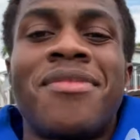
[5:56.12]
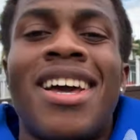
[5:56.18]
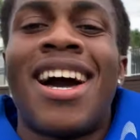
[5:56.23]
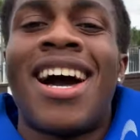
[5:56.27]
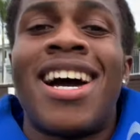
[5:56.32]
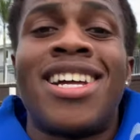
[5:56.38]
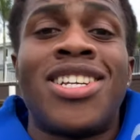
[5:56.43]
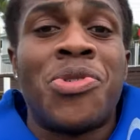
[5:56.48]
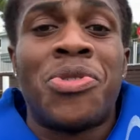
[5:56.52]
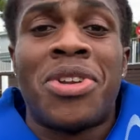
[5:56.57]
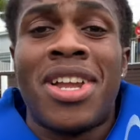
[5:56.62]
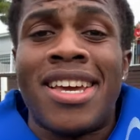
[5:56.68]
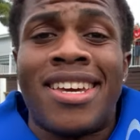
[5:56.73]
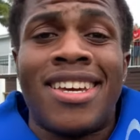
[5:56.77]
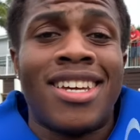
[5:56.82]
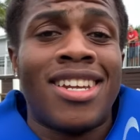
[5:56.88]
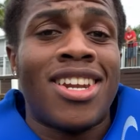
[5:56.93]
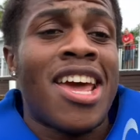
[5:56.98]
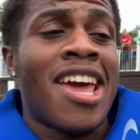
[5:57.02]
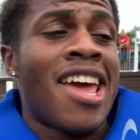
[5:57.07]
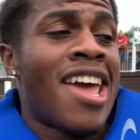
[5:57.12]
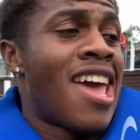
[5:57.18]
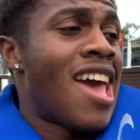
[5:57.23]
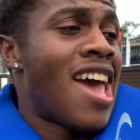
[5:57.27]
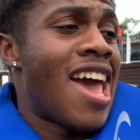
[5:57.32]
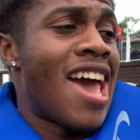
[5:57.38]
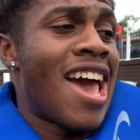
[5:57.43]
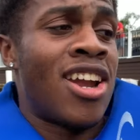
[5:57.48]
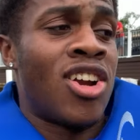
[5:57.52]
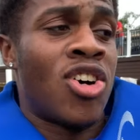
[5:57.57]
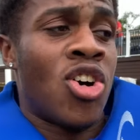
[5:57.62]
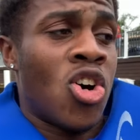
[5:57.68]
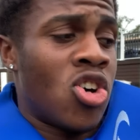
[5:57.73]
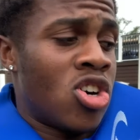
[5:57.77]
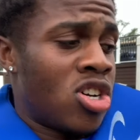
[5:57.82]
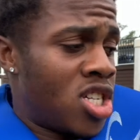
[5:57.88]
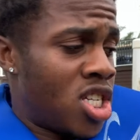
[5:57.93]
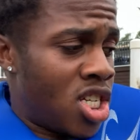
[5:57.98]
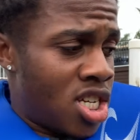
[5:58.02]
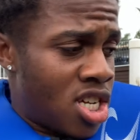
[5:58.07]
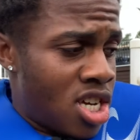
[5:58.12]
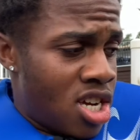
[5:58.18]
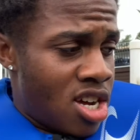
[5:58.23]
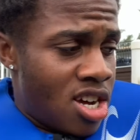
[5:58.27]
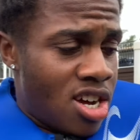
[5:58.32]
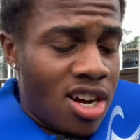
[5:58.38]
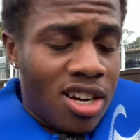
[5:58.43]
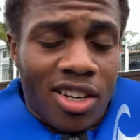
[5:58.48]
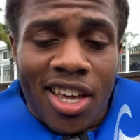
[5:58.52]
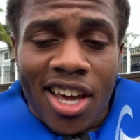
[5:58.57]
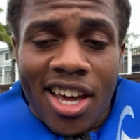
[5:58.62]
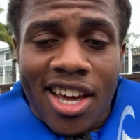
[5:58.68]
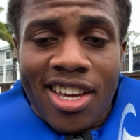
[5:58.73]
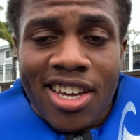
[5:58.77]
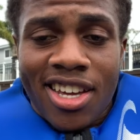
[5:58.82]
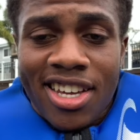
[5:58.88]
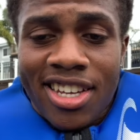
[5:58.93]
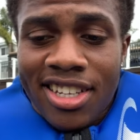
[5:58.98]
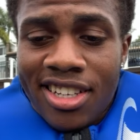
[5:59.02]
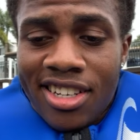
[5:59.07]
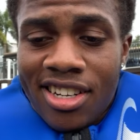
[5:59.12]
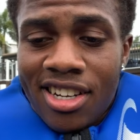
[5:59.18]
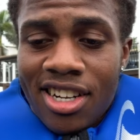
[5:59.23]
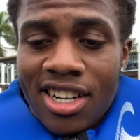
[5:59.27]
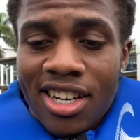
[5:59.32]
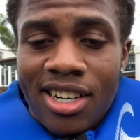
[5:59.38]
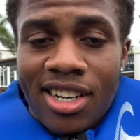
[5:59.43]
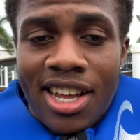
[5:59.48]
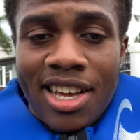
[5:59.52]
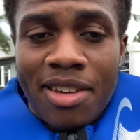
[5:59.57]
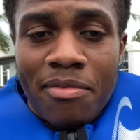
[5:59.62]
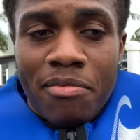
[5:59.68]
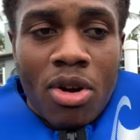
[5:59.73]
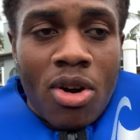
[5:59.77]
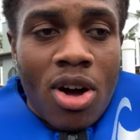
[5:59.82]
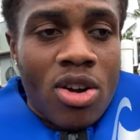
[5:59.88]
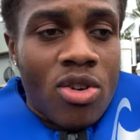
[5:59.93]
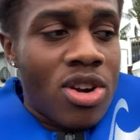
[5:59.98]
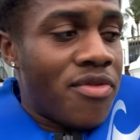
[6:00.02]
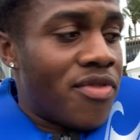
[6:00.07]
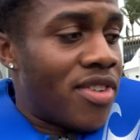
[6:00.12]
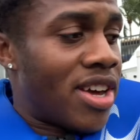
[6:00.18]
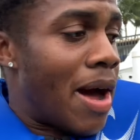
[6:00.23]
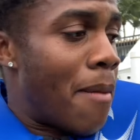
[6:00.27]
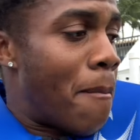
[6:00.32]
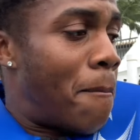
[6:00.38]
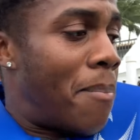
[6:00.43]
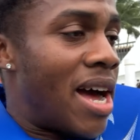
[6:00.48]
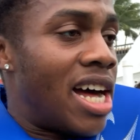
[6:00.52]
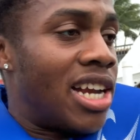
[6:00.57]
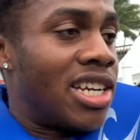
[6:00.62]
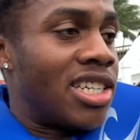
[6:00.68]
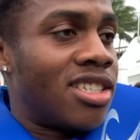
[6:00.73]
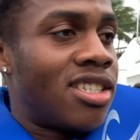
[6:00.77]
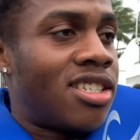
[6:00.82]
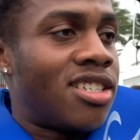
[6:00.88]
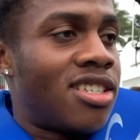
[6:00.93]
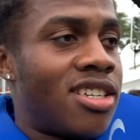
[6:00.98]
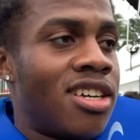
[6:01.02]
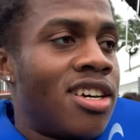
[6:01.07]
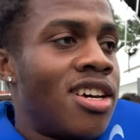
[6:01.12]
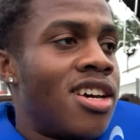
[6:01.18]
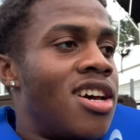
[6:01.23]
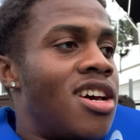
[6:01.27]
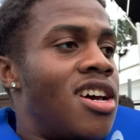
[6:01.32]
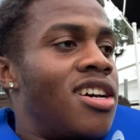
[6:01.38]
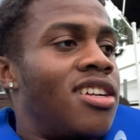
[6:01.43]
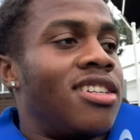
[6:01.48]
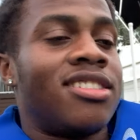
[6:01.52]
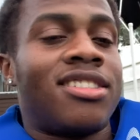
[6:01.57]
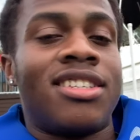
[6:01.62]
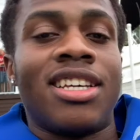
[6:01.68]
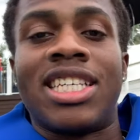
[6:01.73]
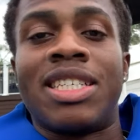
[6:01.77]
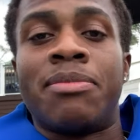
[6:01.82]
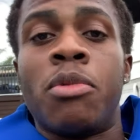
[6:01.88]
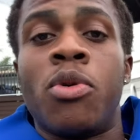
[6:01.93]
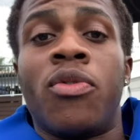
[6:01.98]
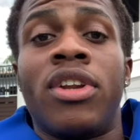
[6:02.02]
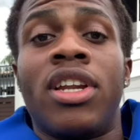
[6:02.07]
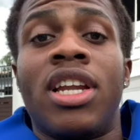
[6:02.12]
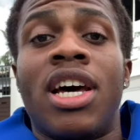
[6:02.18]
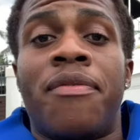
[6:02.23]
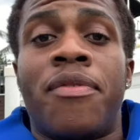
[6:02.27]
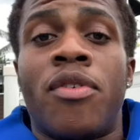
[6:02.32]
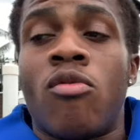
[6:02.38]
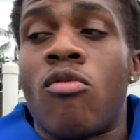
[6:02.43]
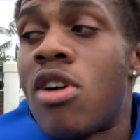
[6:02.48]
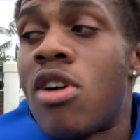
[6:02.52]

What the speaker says: I don't like it at all, okay? Like, bro, I don't even got balance. This thing is moving left and